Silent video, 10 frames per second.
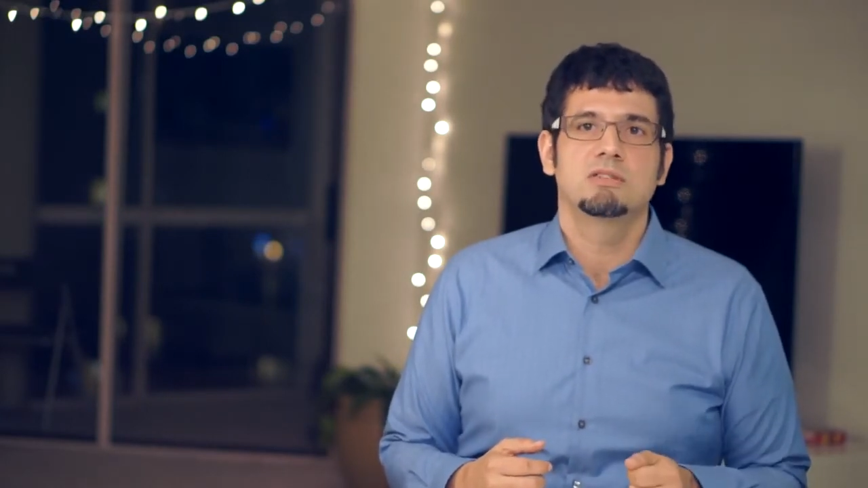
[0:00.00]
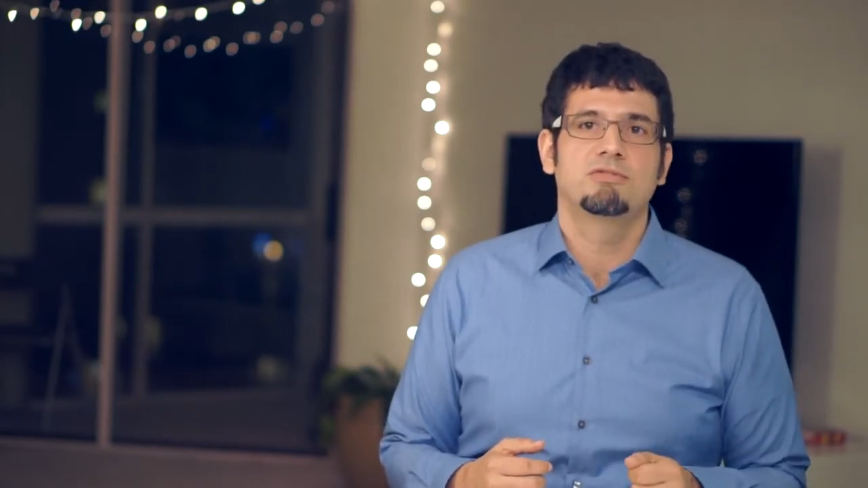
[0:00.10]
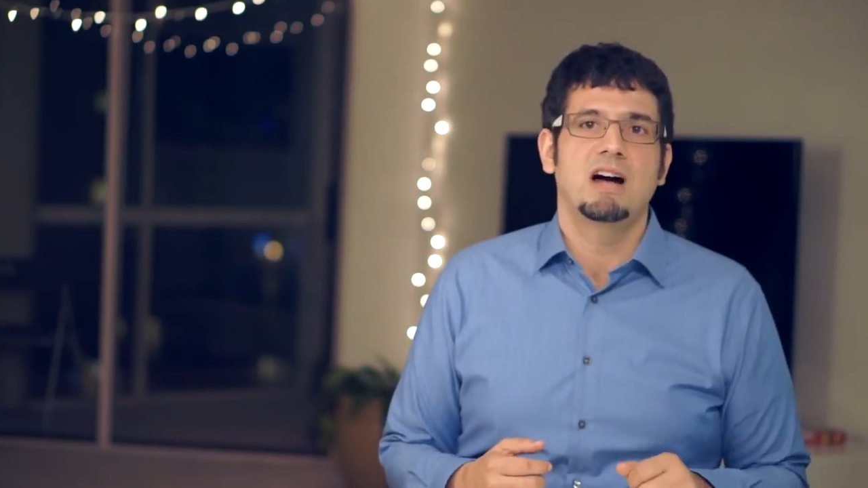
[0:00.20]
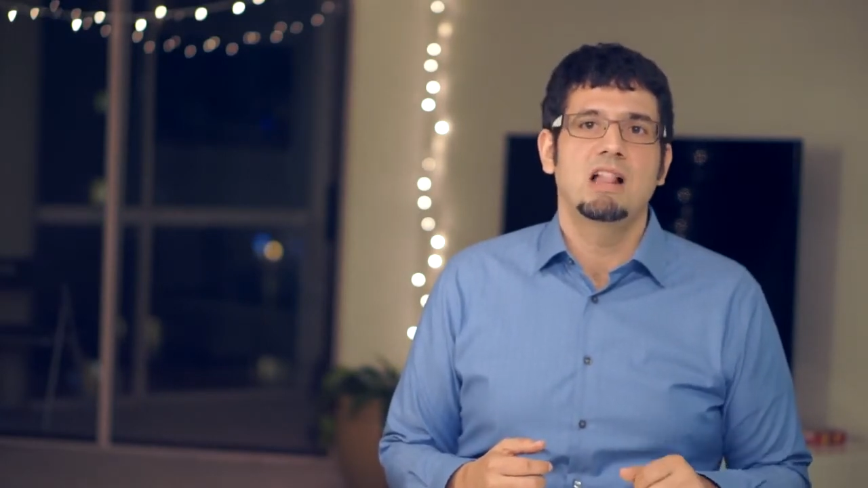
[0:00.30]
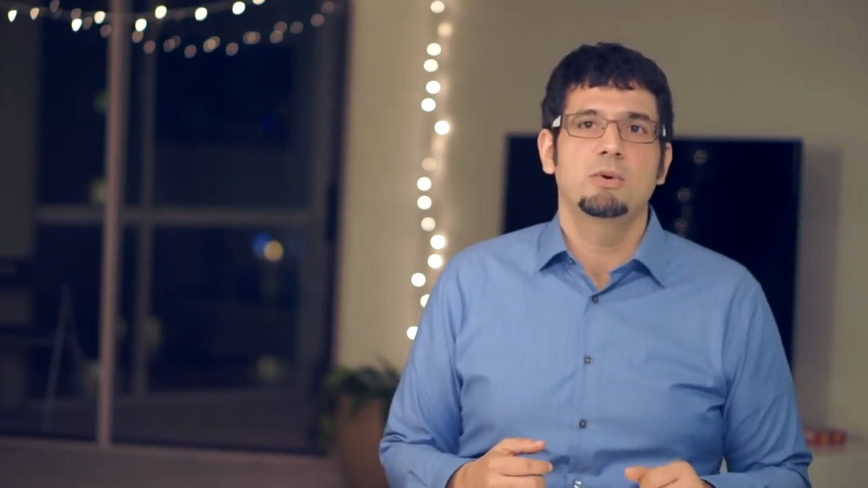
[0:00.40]
to
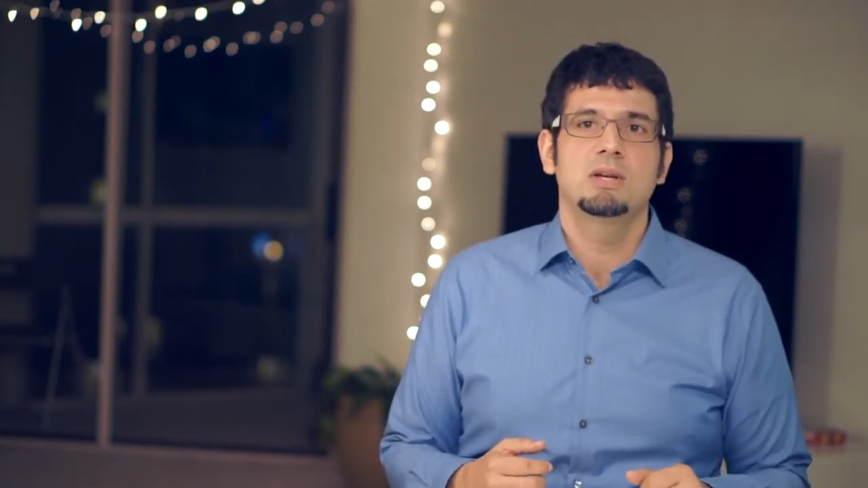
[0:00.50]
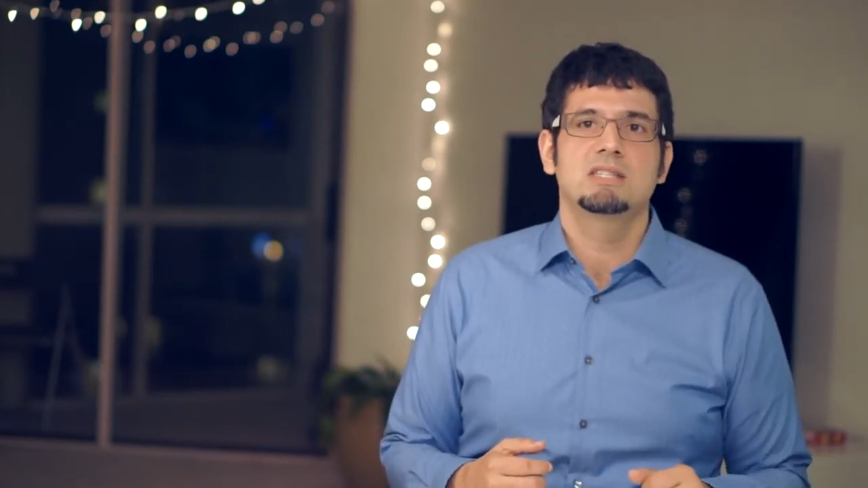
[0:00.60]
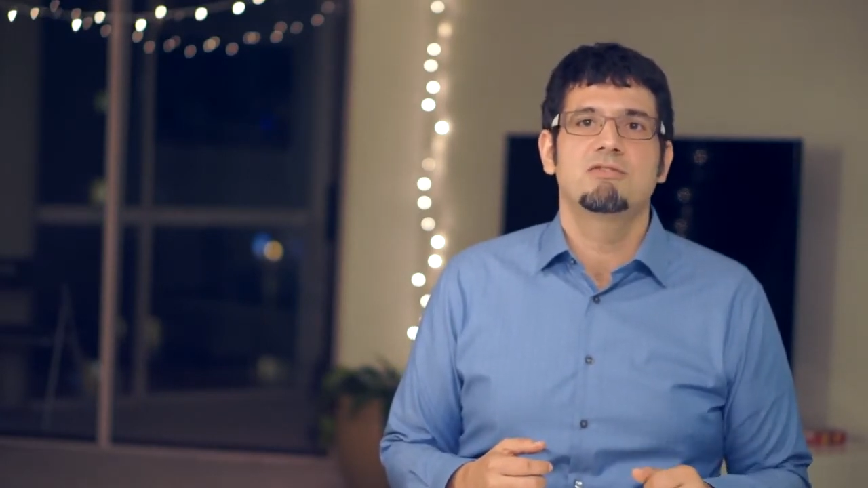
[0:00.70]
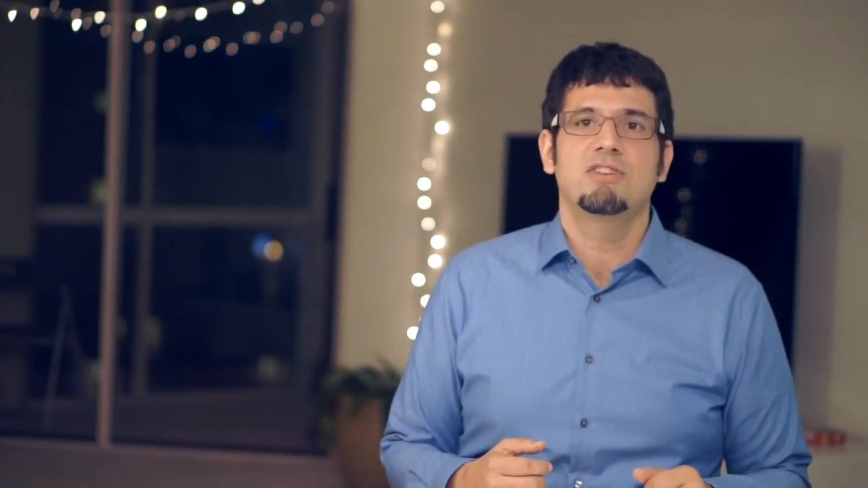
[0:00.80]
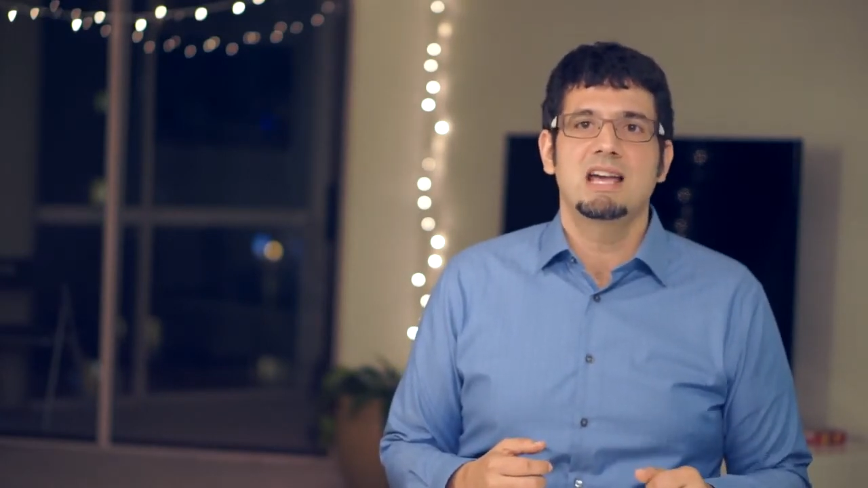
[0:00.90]
follow his
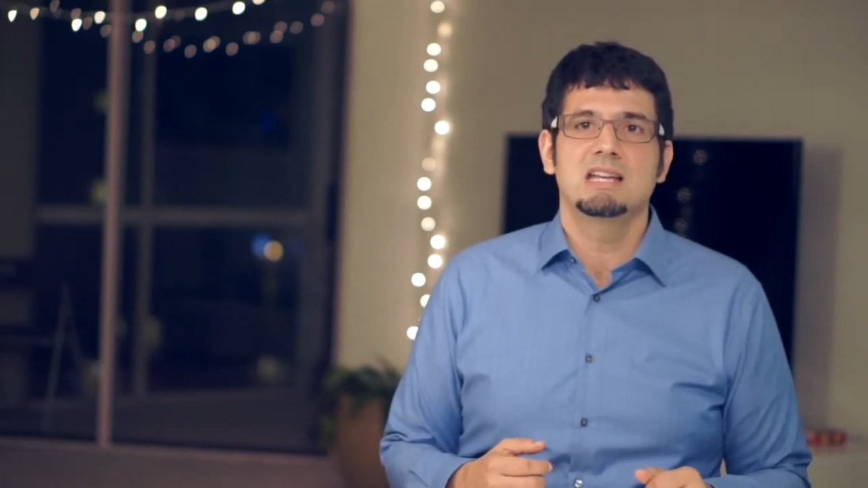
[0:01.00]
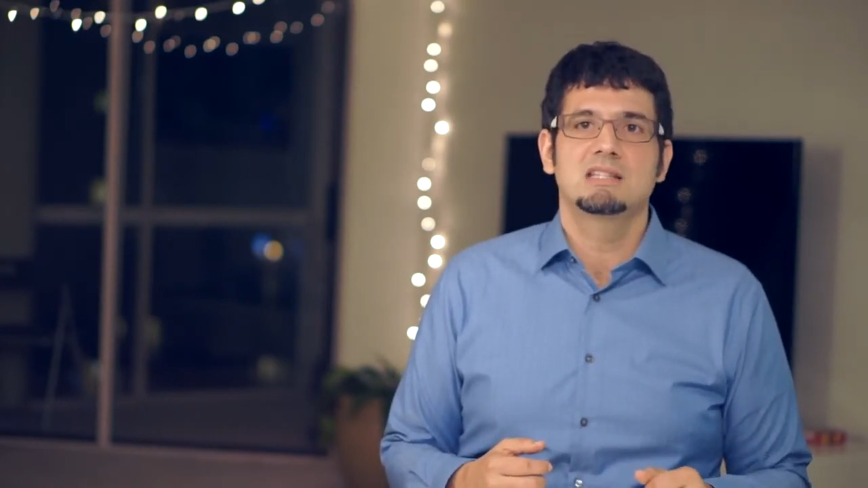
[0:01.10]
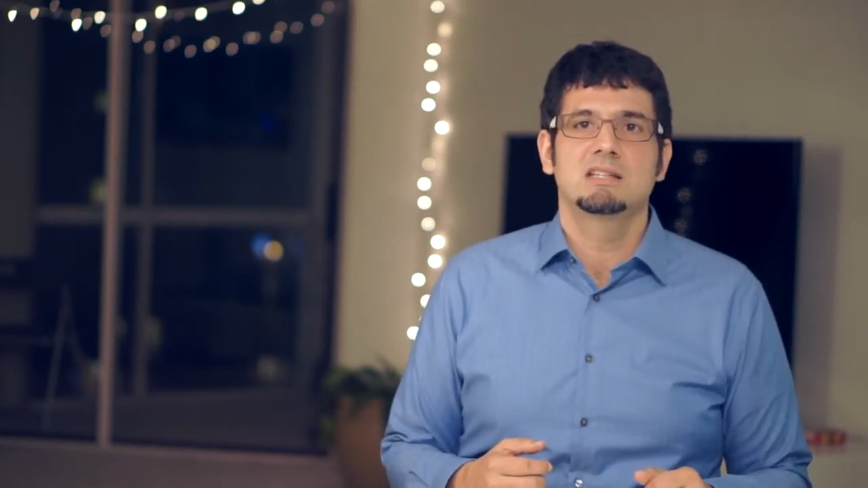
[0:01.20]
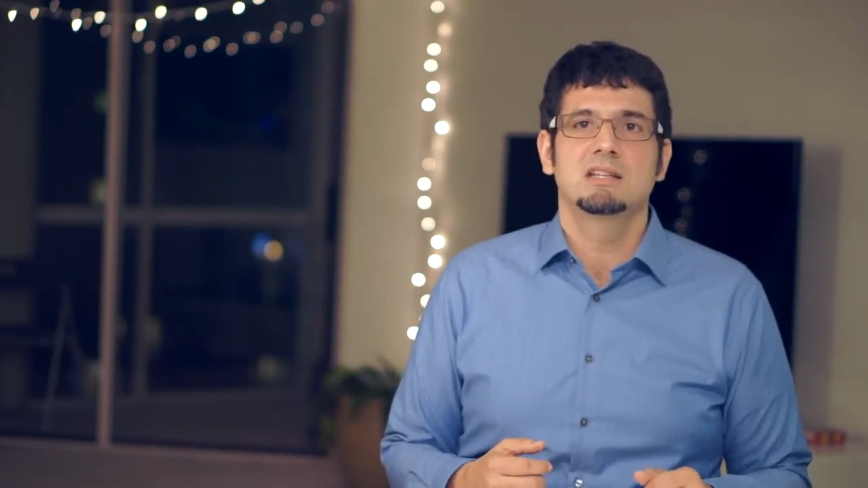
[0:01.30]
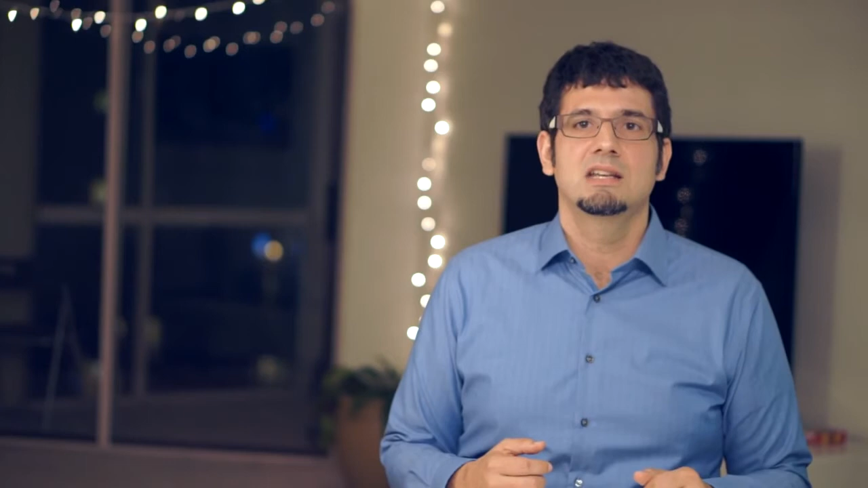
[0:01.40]

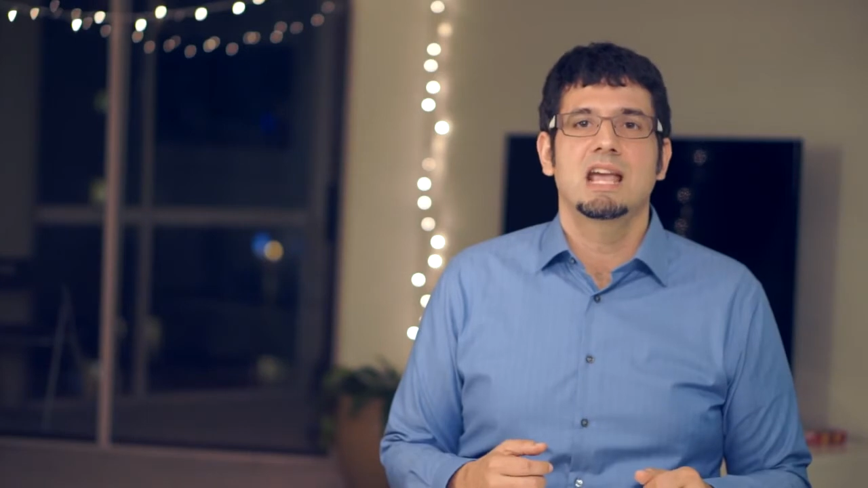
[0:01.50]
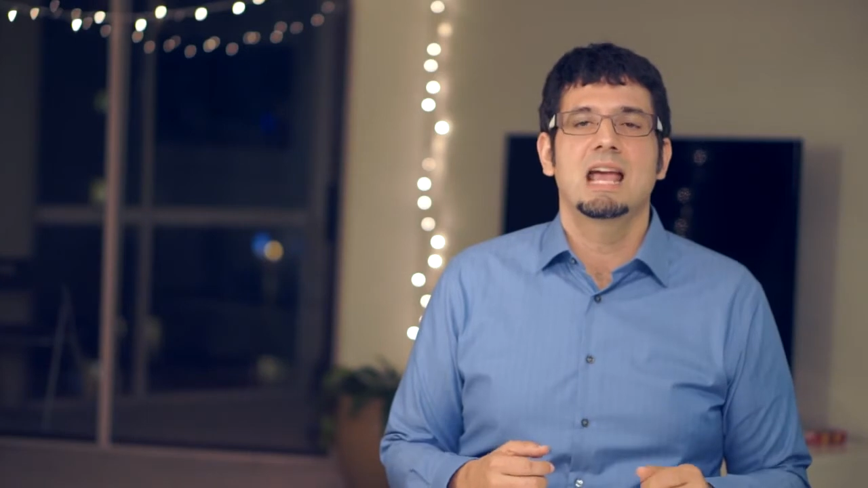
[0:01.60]
advice